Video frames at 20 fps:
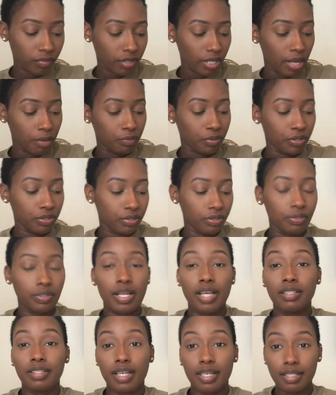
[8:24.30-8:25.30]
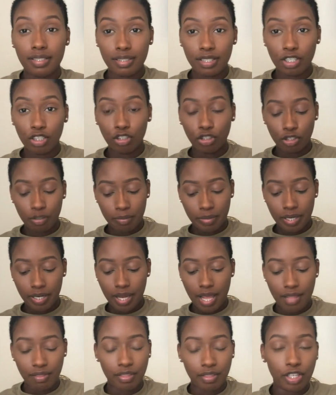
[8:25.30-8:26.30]
And when you do that, let it sit a little
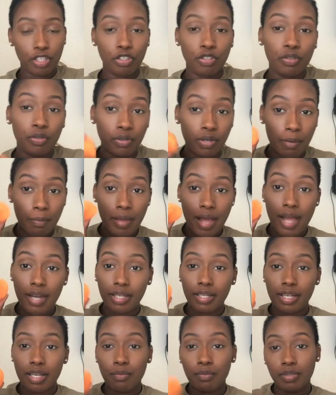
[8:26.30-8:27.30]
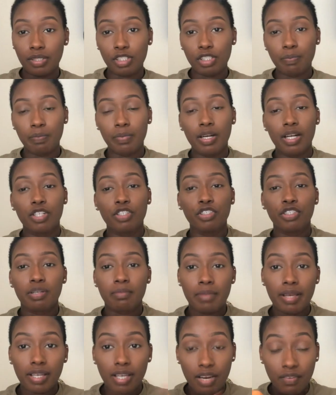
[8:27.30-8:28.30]
bit, and then you're gonna pat it in with the sponge to
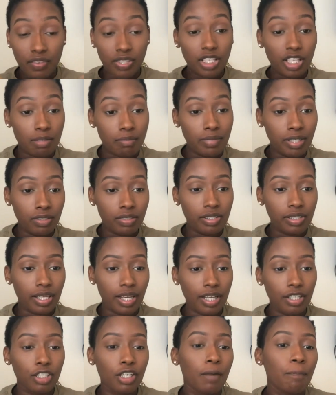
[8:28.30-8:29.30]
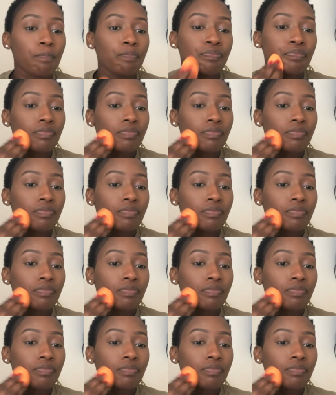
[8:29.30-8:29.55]
make everything melt together.